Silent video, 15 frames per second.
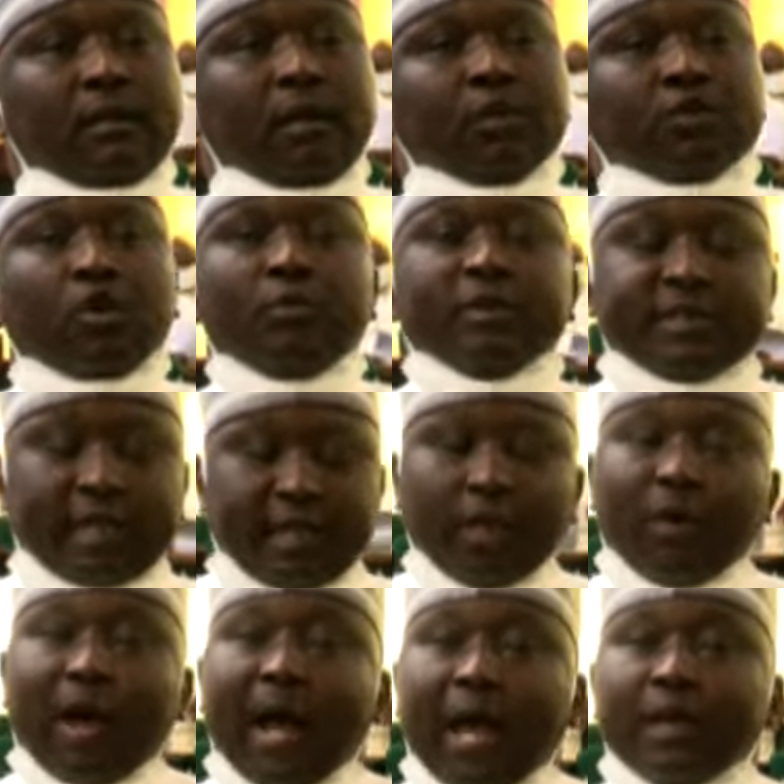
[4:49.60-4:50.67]
So, Mr.
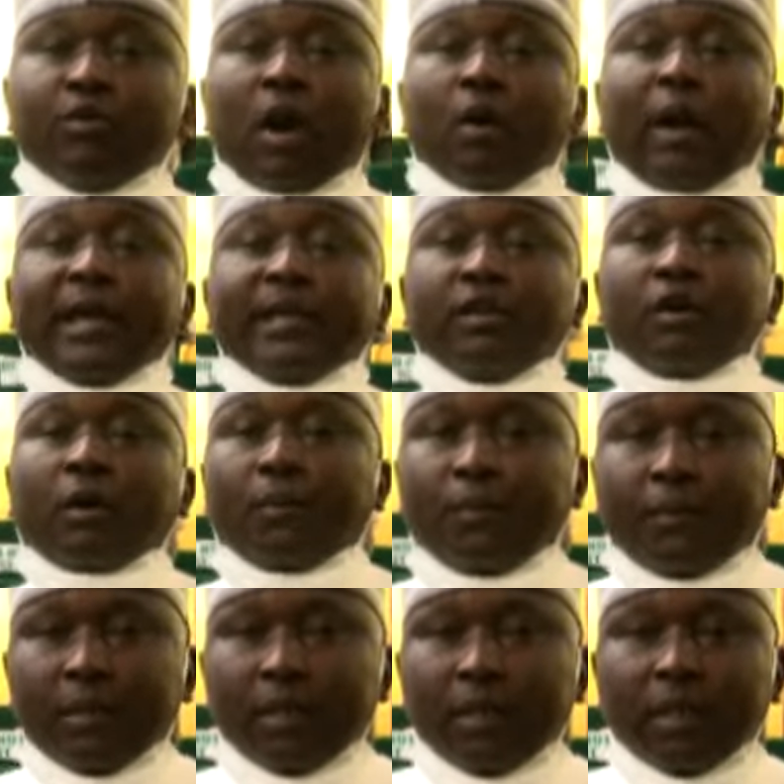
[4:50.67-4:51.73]
Giwa, you are winding up.
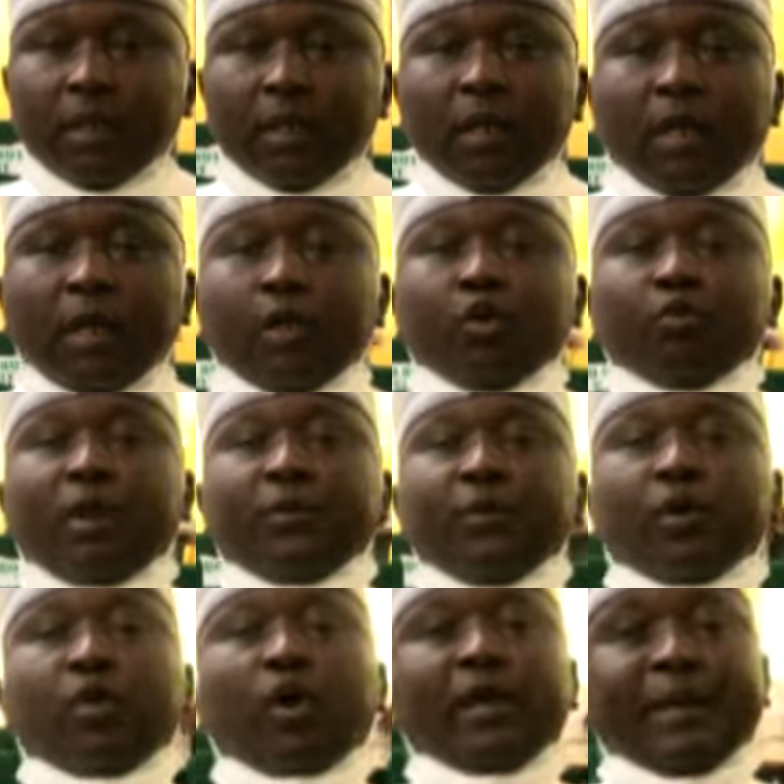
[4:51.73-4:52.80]
You may
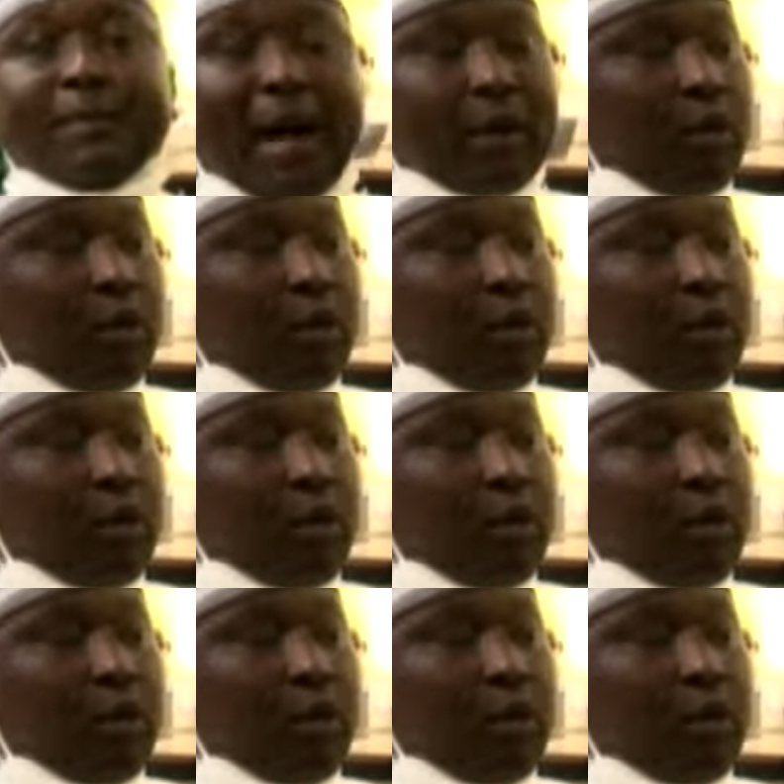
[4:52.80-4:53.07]
be going back